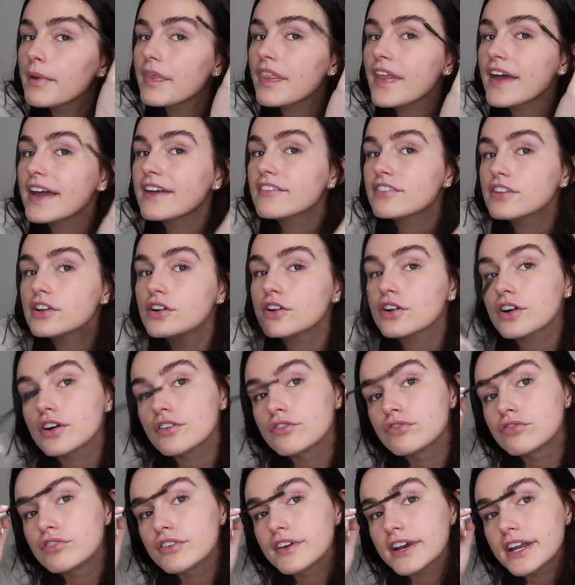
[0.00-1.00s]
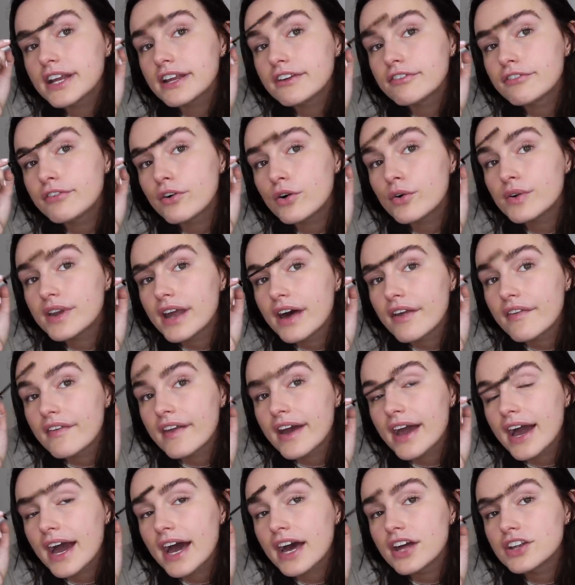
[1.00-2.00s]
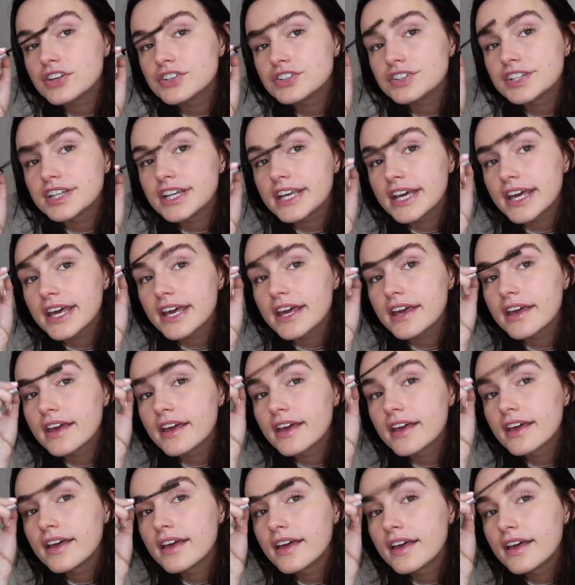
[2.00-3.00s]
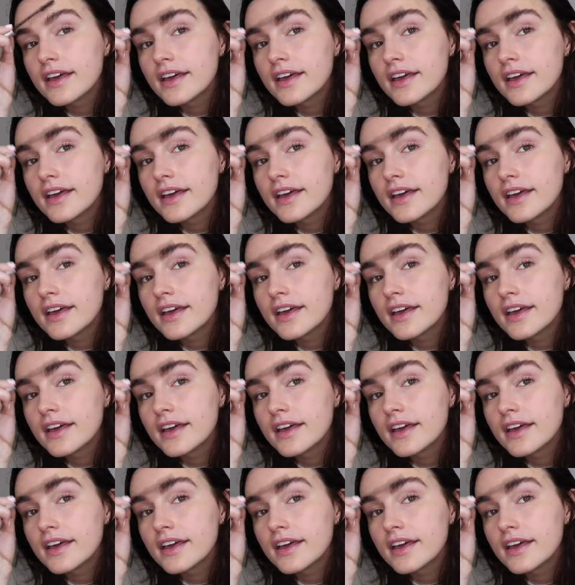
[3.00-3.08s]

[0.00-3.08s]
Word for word: But they look really full now, and they actually